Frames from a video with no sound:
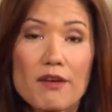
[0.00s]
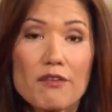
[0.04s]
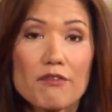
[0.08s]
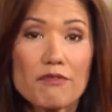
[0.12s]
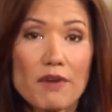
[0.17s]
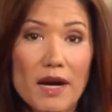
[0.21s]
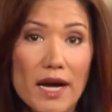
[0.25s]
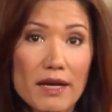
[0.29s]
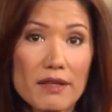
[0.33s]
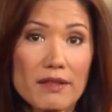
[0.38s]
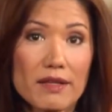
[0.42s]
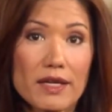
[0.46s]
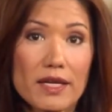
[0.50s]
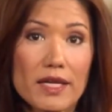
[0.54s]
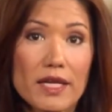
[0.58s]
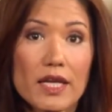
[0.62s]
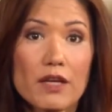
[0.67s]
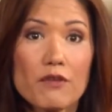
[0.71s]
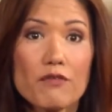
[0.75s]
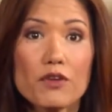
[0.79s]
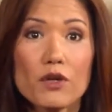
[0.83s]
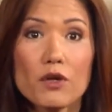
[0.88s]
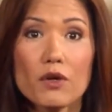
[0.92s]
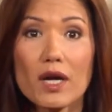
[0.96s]
Finally,
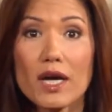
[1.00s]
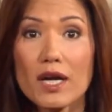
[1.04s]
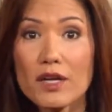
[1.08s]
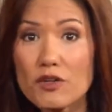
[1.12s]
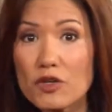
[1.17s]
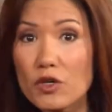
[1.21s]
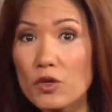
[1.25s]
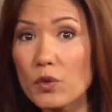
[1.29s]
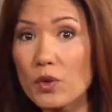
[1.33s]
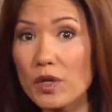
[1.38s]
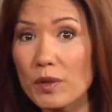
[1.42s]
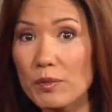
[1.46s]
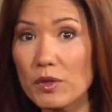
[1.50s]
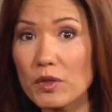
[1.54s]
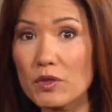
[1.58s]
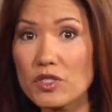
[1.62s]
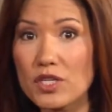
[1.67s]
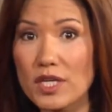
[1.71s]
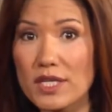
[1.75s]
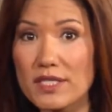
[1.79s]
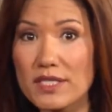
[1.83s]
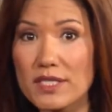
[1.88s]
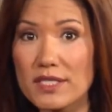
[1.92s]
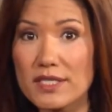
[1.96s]
if you're under criminal
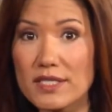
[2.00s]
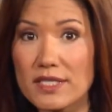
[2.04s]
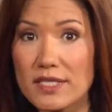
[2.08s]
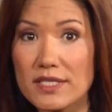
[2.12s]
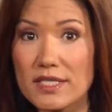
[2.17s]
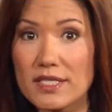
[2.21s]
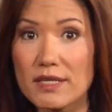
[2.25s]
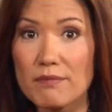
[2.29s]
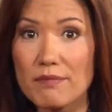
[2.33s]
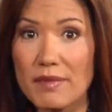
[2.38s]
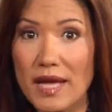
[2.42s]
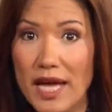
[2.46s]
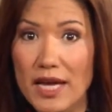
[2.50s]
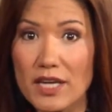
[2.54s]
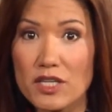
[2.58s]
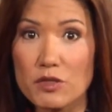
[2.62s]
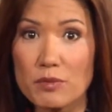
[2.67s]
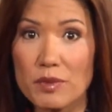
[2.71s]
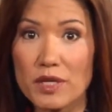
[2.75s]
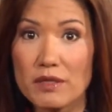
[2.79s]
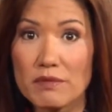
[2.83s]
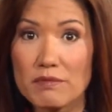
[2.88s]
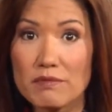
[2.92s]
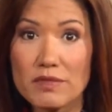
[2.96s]
justice system
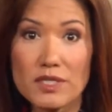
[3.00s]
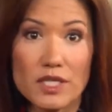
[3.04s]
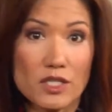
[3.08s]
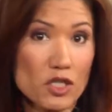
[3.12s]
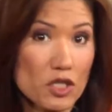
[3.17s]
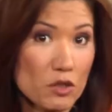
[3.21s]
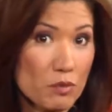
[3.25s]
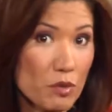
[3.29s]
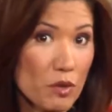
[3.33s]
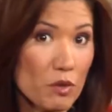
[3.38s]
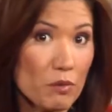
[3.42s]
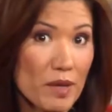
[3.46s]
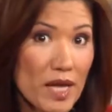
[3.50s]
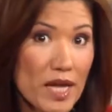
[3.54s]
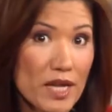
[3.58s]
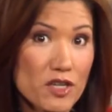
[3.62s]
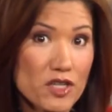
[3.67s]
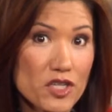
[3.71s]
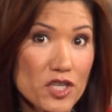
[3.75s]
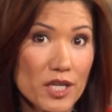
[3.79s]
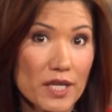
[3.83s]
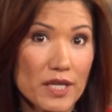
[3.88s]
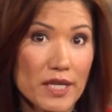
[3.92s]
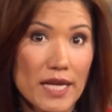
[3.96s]
management, such as
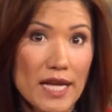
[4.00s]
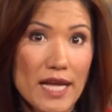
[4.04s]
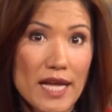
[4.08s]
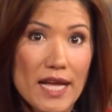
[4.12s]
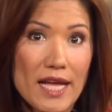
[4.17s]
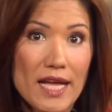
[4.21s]
probation,